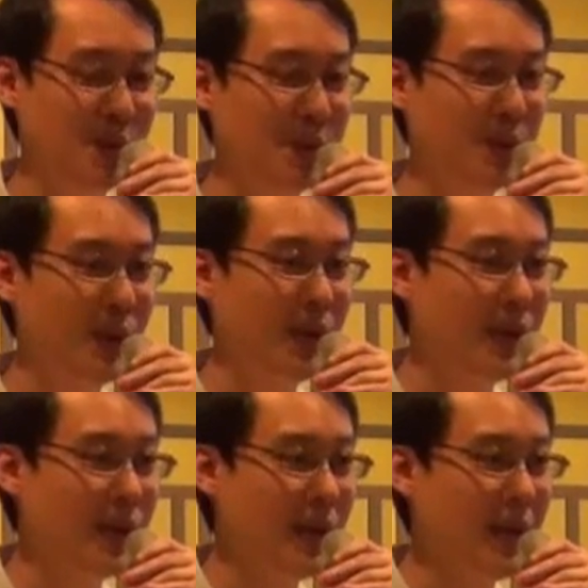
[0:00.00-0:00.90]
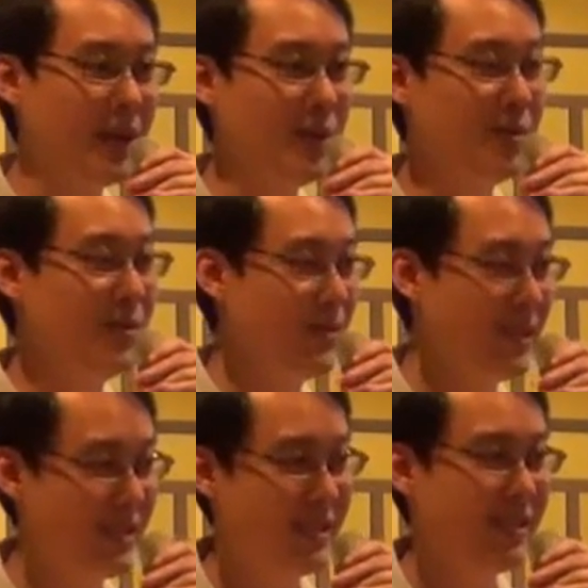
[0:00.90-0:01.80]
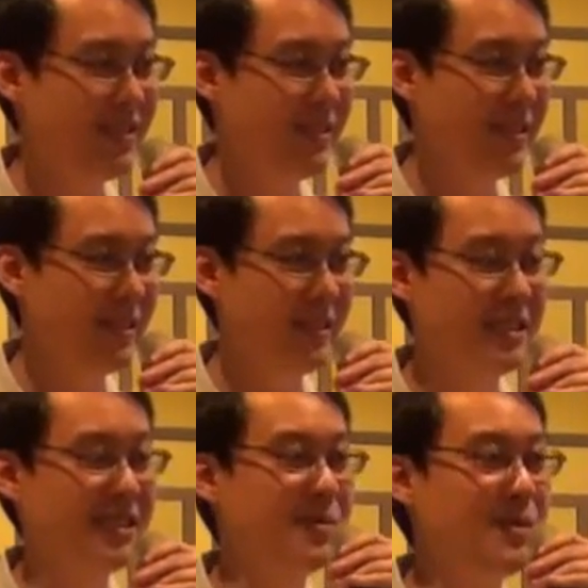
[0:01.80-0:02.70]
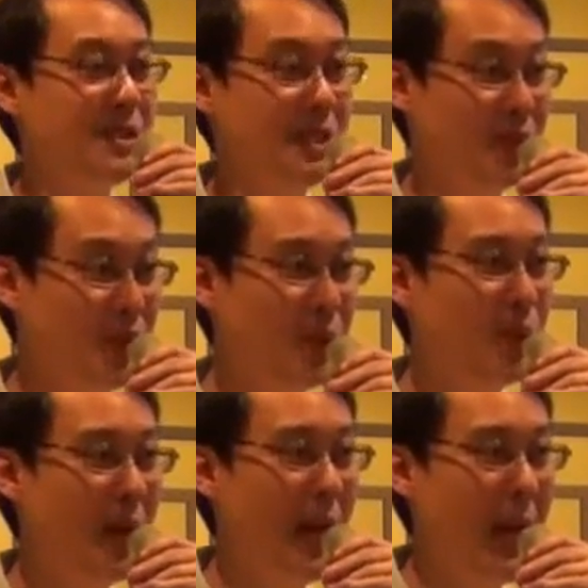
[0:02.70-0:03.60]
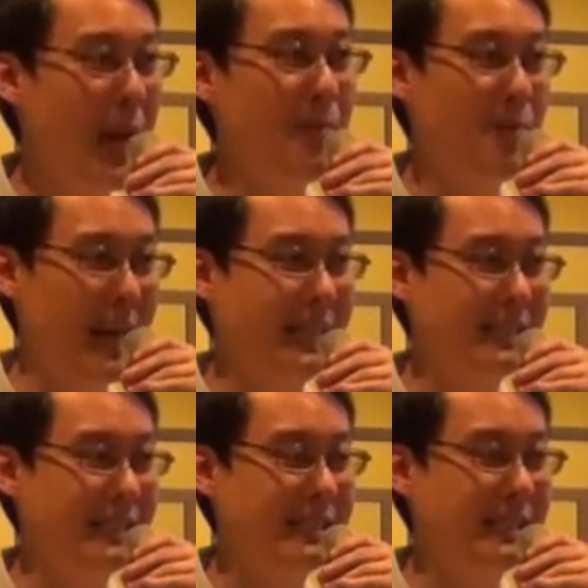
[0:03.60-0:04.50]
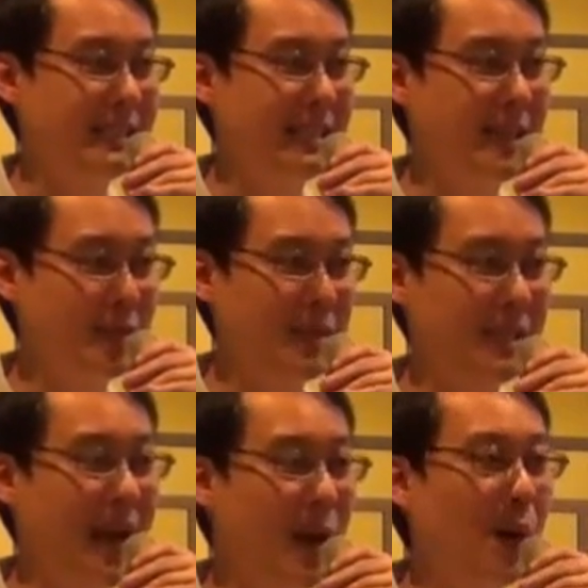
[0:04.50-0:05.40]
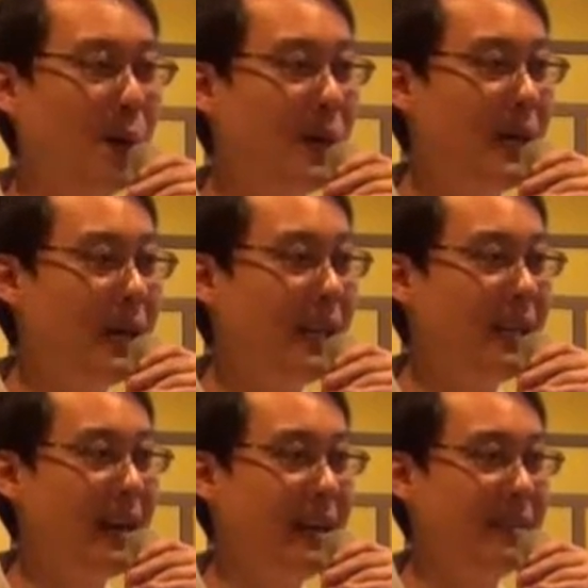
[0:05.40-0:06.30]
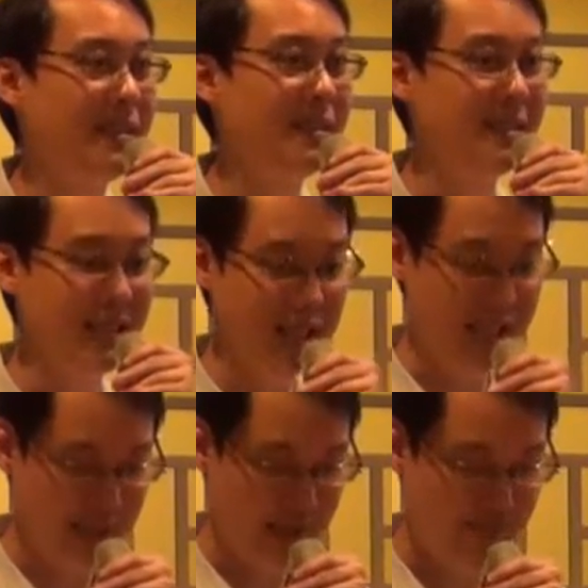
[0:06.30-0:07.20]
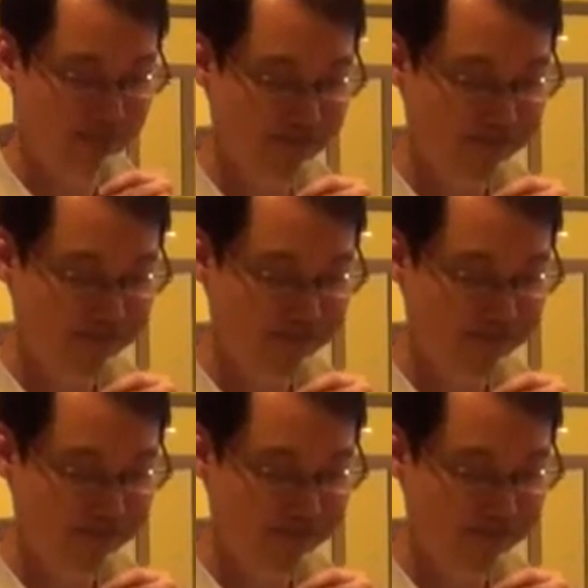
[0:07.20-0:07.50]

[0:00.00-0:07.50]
to unify China and establish a new empire. That was how the Han dynasty started.